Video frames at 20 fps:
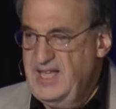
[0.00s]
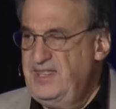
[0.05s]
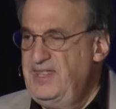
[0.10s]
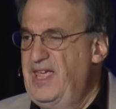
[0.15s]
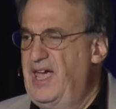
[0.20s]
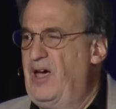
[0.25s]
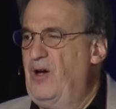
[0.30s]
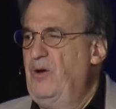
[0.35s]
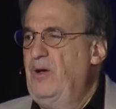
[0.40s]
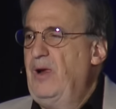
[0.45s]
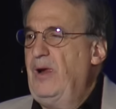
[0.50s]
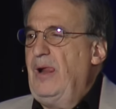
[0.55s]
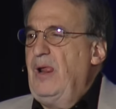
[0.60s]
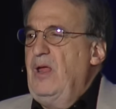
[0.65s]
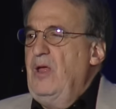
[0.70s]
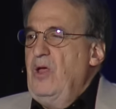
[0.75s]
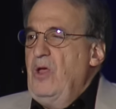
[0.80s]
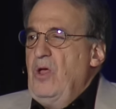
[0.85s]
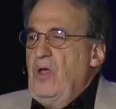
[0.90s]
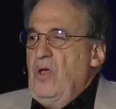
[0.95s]
Now,
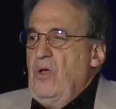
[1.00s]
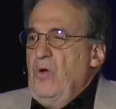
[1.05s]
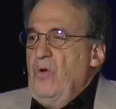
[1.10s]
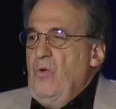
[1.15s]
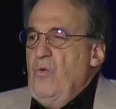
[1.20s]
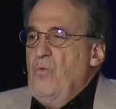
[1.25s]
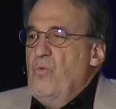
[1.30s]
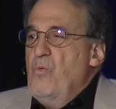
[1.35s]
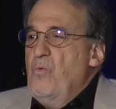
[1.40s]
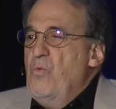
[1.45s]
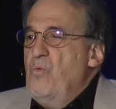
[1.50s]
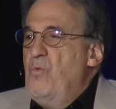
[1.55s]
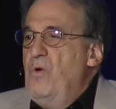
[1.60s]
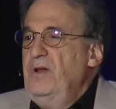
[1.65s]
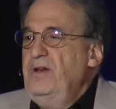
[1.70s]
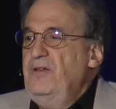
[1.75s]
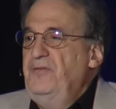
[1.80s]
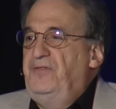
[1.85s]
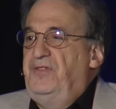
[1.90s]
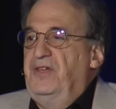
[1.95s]

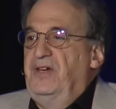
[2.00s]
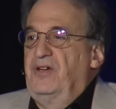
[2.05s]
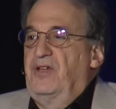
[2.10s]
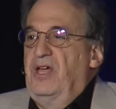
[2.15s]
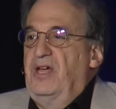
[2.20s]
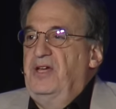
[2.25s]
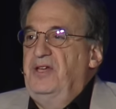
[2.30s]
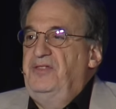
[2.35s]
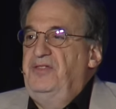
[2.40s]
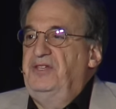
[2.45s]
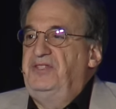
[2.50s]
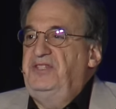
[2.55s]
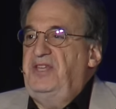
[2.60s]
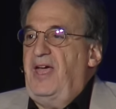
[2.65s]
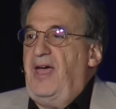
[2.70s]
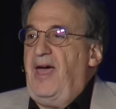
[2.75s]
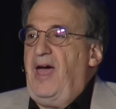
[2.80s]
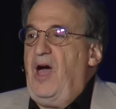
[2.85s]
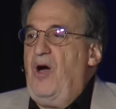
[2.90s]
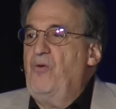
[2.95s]
one of the
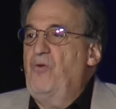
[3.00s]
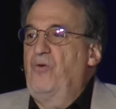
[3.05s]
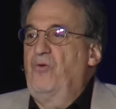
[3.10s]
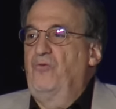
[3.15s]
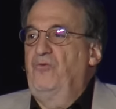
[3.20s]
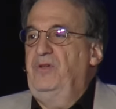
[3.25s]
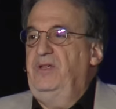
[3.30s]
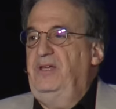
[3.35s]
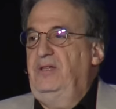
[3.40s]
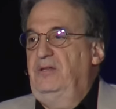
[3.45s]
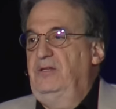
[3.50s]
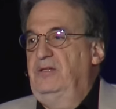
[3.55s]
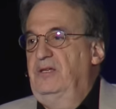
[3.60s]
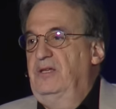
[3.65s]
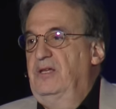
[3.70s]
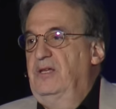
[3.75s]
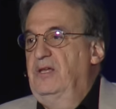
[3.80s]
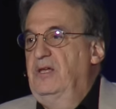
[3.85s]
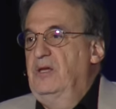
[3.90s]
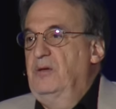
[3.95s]
towering
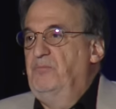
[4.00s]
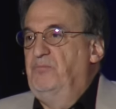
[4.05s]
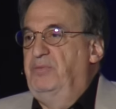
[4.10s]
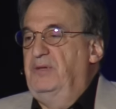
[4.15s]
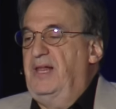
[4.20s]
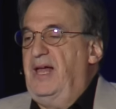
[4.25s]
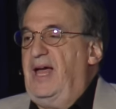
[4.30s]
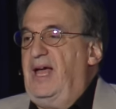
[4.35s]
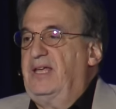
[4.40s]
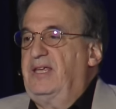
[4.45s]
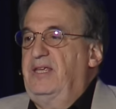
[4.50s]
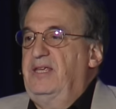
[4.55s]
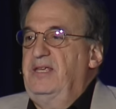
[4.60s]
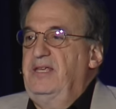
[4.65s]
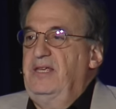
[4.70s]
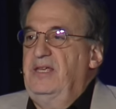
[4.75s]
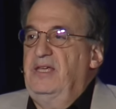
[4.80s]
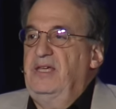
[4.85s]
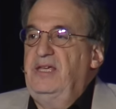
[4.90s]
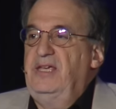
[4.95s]
black
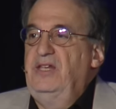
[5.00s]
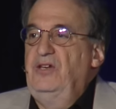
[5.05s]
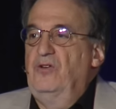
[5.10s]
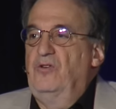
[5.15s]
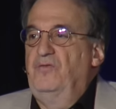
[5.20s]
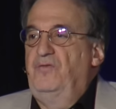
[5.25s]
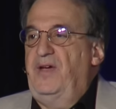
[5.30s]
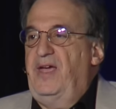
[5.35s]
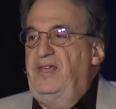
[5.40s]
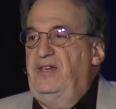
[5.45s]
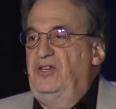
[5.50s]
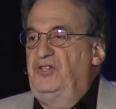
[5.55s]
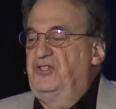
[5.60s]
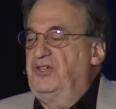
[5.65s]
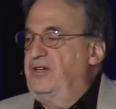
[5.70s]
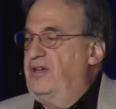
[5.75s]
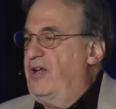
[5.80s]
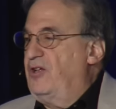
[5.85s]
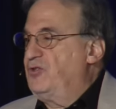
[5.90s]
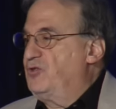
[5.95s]
innovators
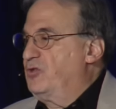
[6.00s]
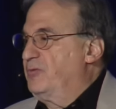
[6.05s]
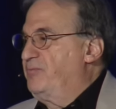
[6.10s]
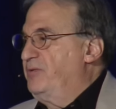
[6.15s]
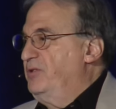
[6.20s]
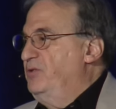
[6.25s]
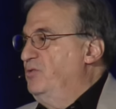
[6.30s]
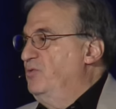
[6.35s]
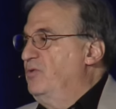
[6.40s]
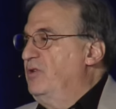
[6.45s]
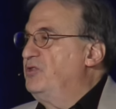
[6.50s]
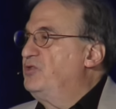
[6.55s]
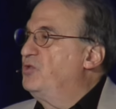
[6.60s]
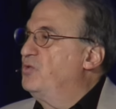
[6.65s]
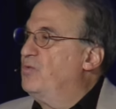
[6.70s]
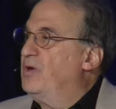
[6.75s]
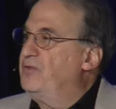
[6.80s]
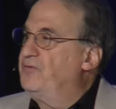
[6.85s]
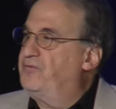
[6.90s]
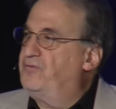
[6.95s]
and entrepreneurs
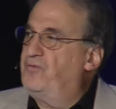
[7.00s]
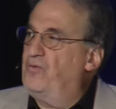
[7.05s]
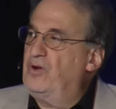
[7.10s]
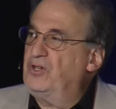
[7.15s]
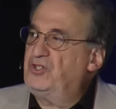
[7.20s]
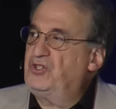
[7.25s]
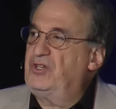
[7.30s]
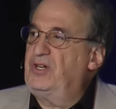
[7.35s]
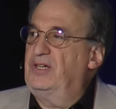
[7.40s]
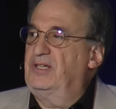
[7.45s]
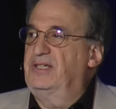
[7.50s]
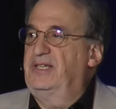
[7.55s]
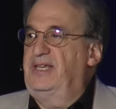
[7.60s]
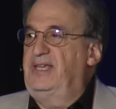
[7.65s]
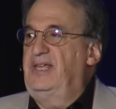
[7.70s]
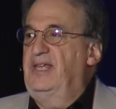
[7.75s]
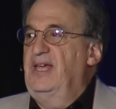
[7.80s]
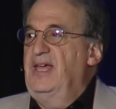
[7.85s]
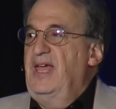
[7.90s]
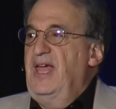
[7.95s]
who
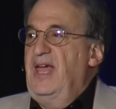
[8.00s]
unfortunately